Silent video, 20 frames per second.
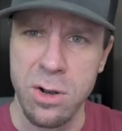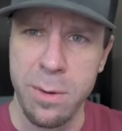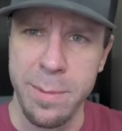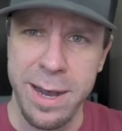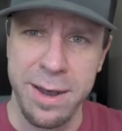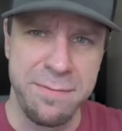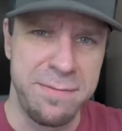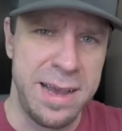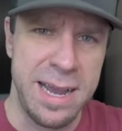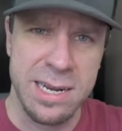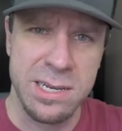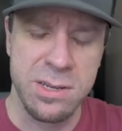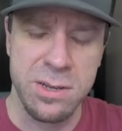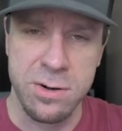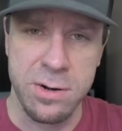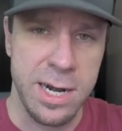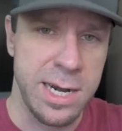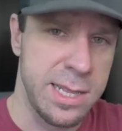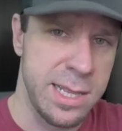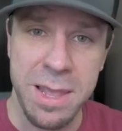know about
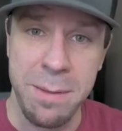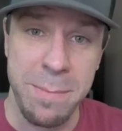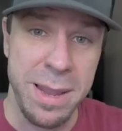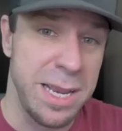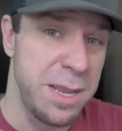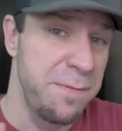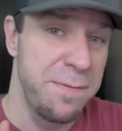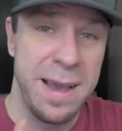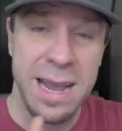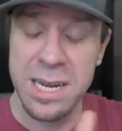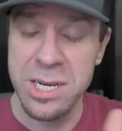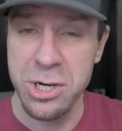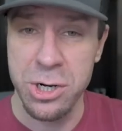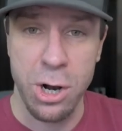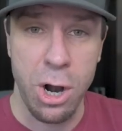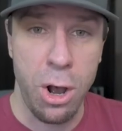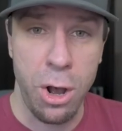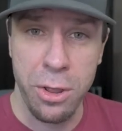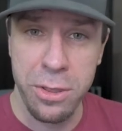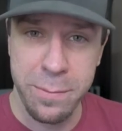Faxon, right? They
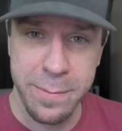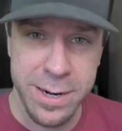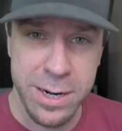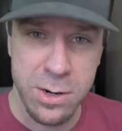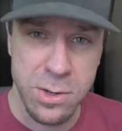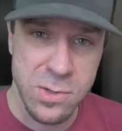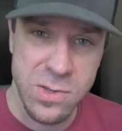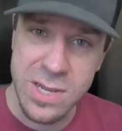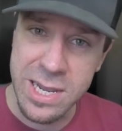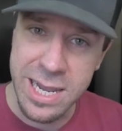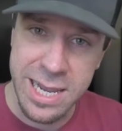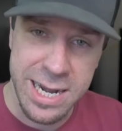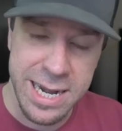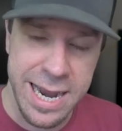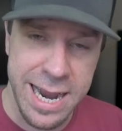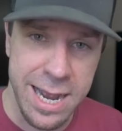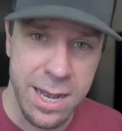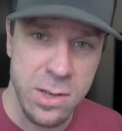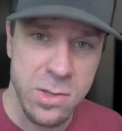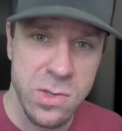manufacture all the barrels
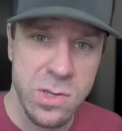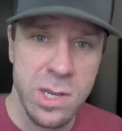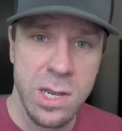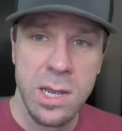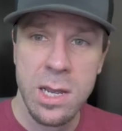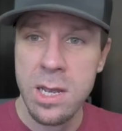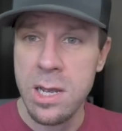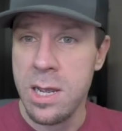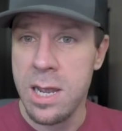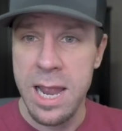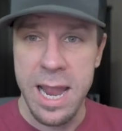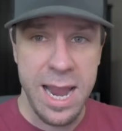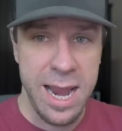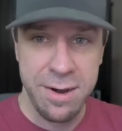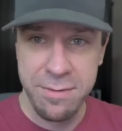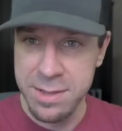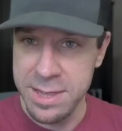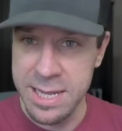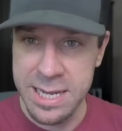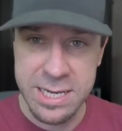in-house.
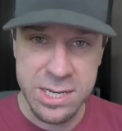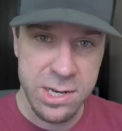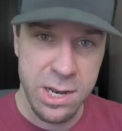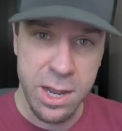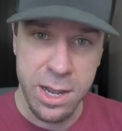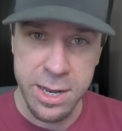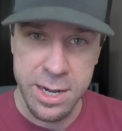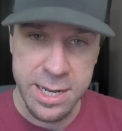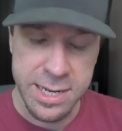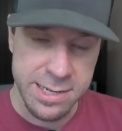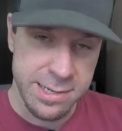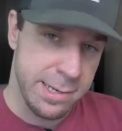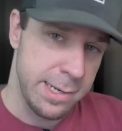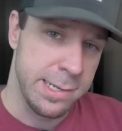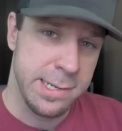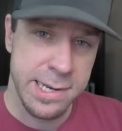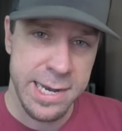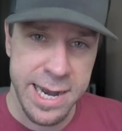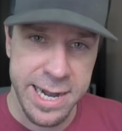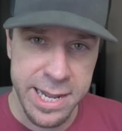Everything is done in
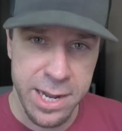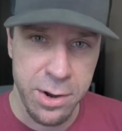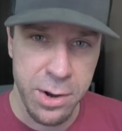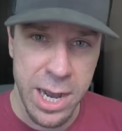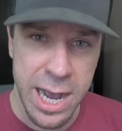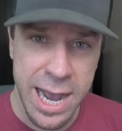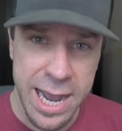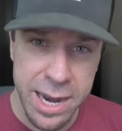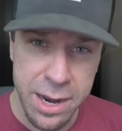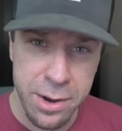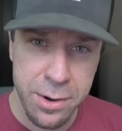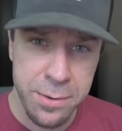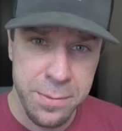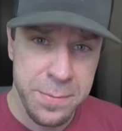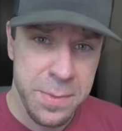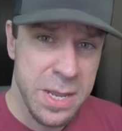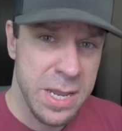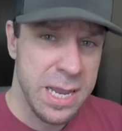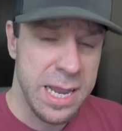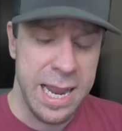Cincinnati, Ohio,
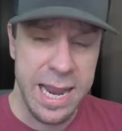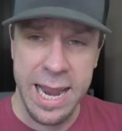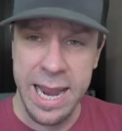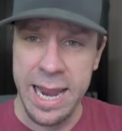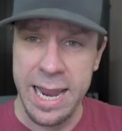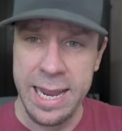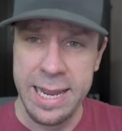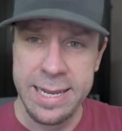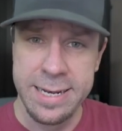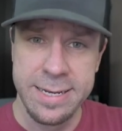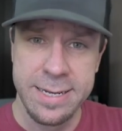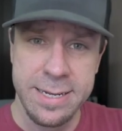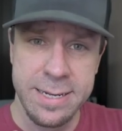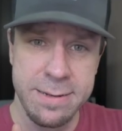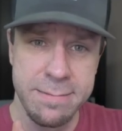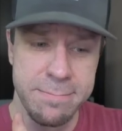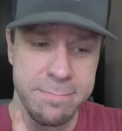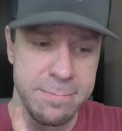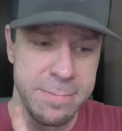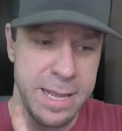and
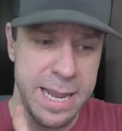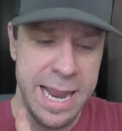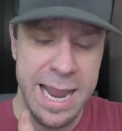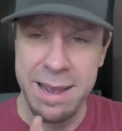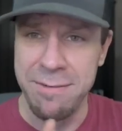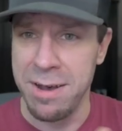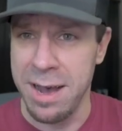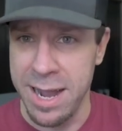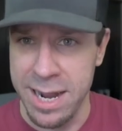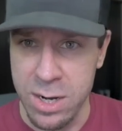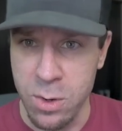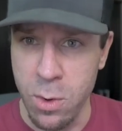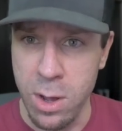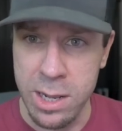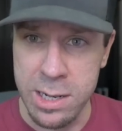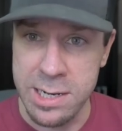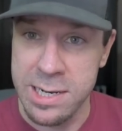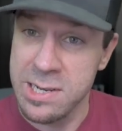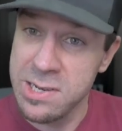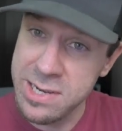they have high
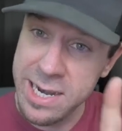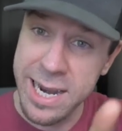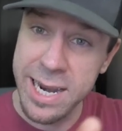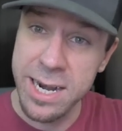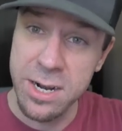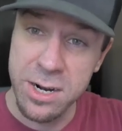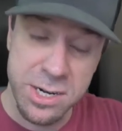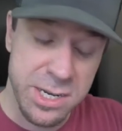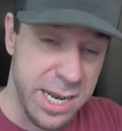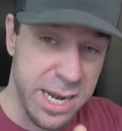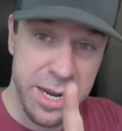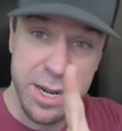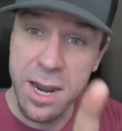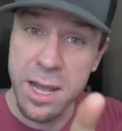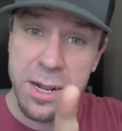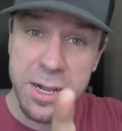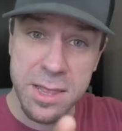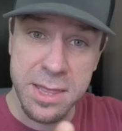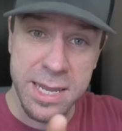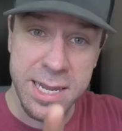quality standards. And
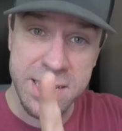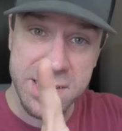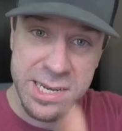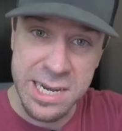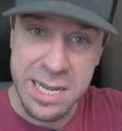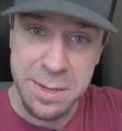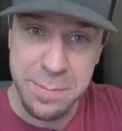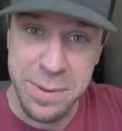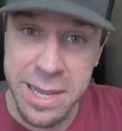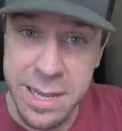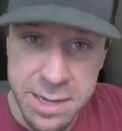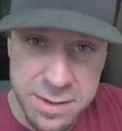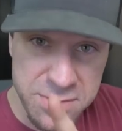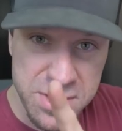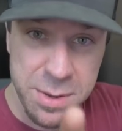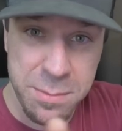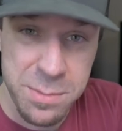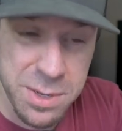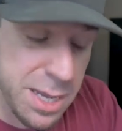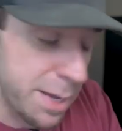another thing, sneak peek of something